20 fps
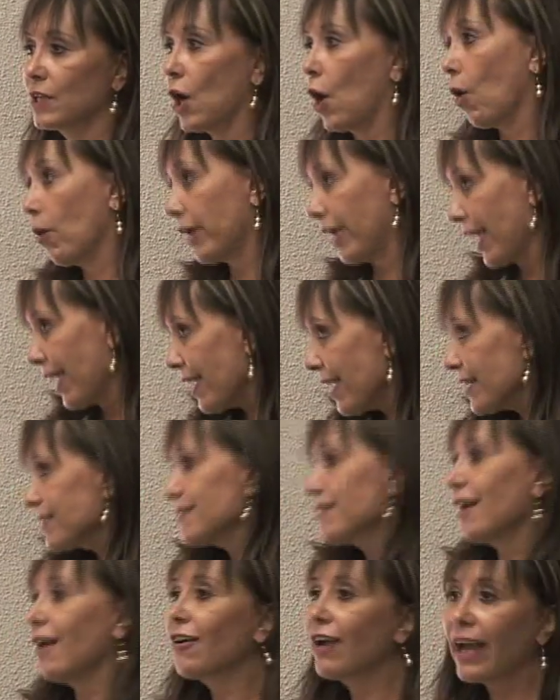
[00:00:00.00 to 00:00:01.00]
Okay, I
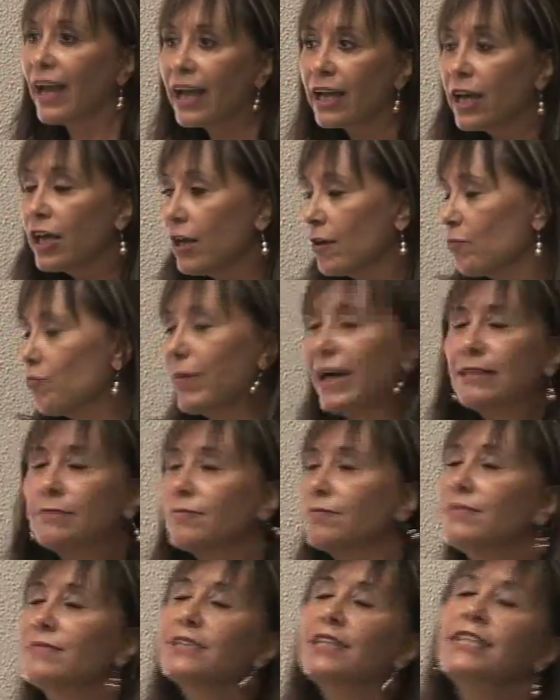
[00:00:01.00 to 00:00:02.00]
say, okay.
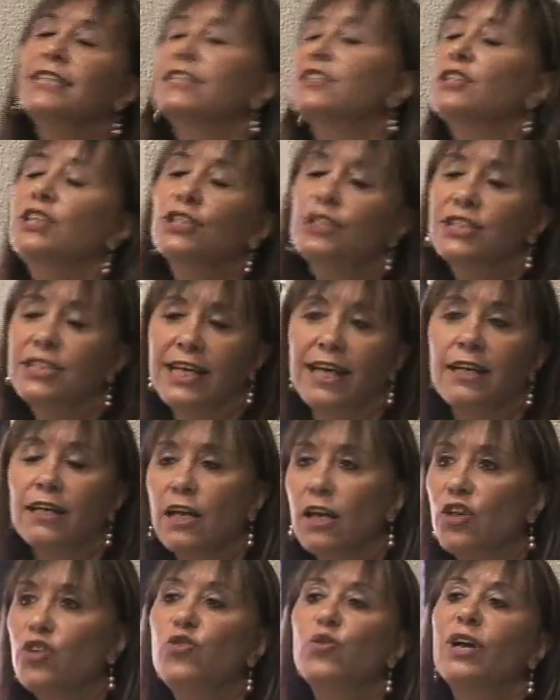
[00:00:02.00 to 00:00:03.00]
But he, he said,
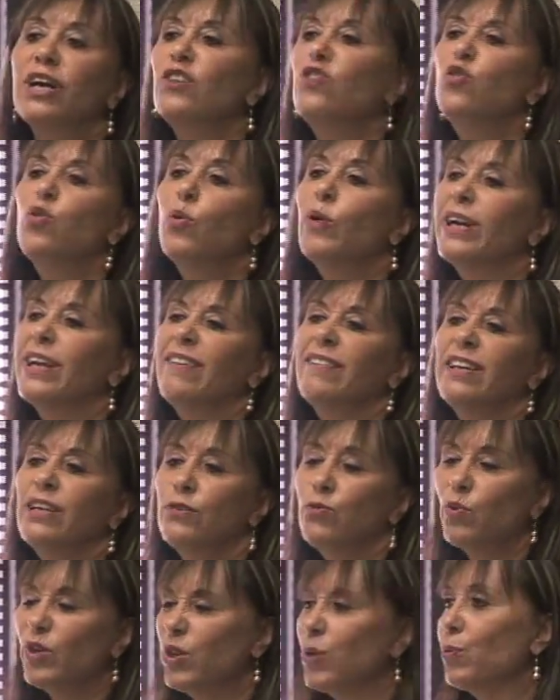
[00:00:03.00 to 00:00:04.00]
you can do whatever
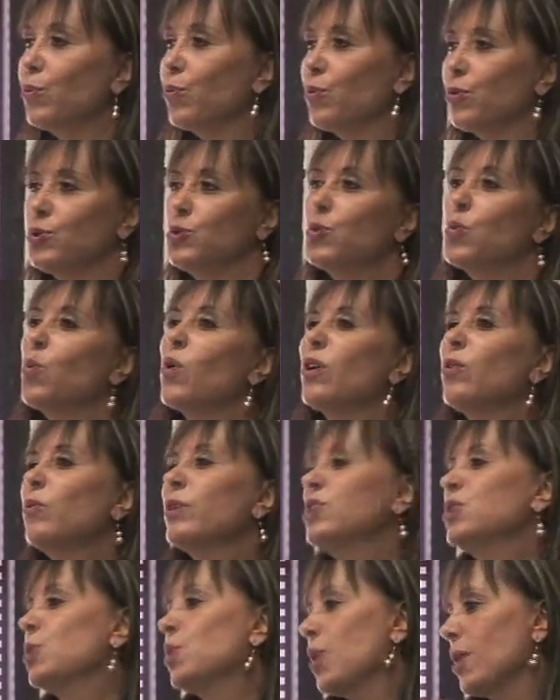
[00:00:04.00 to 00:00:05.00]
you want
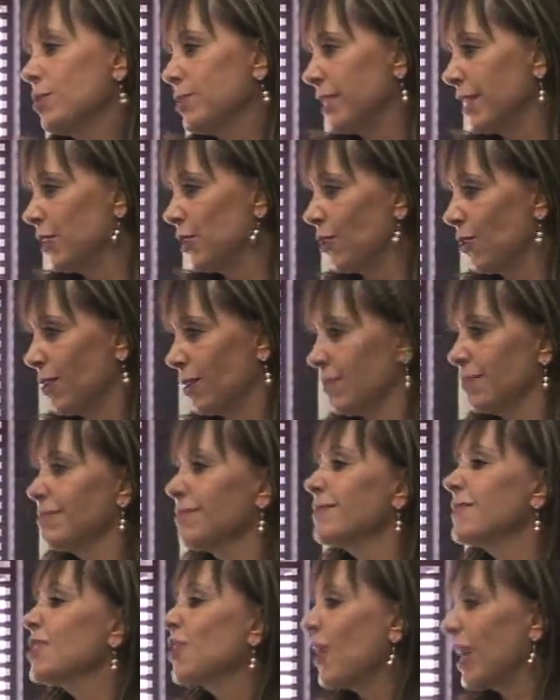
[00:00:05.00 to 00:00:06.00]
when you close the door.
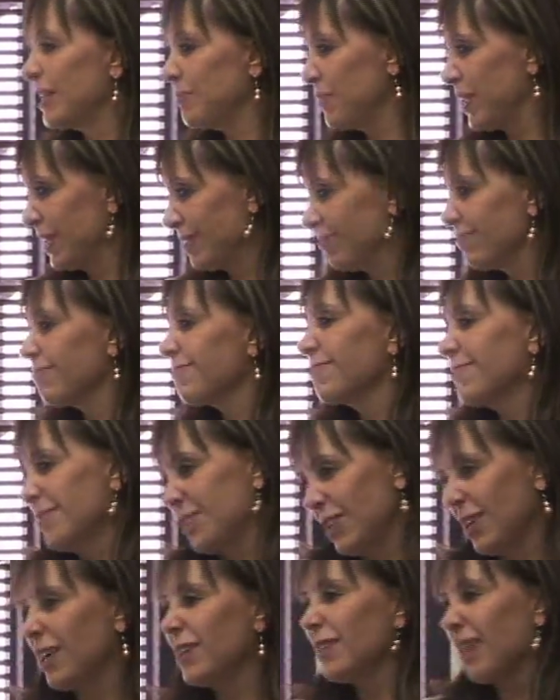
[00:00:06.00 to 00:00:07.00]
So I mean,
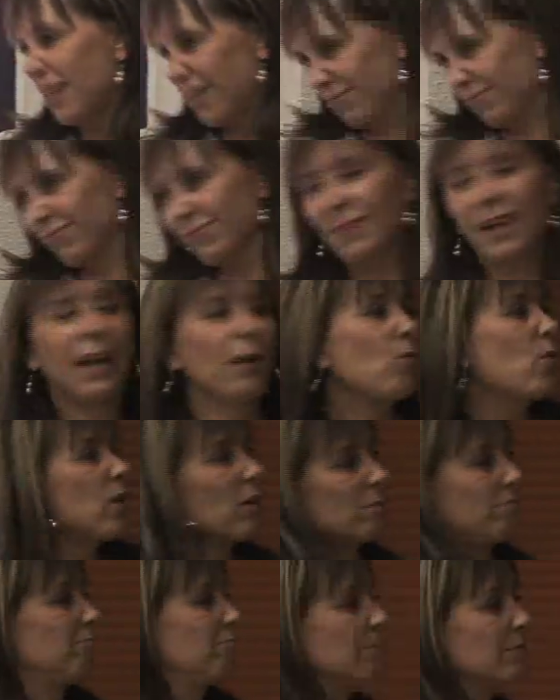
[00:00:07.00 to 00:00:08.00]
you know, I, I
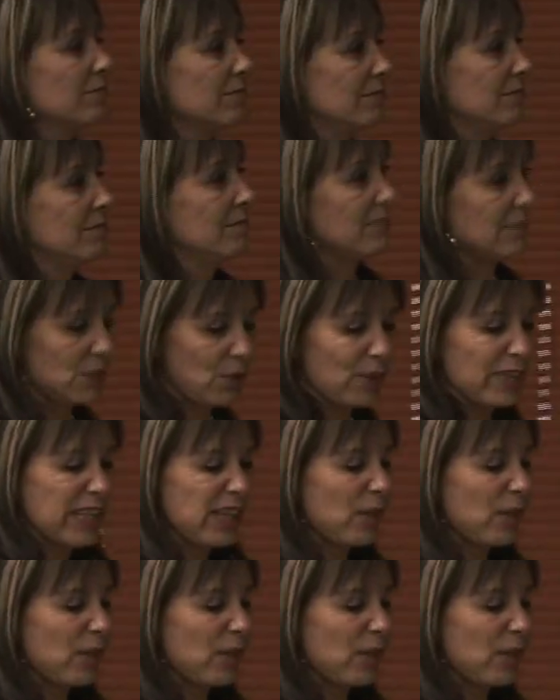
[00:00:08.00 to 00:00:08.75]
work with